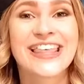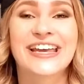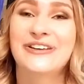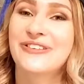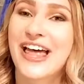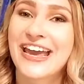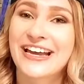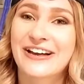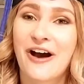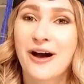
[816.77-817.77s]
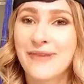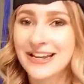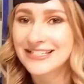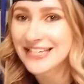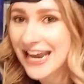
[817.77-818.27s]
that you like,
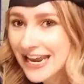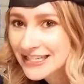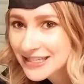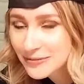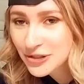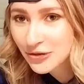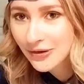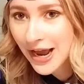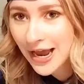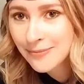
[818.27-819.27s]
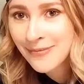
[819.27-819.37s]
comment, and subscribe.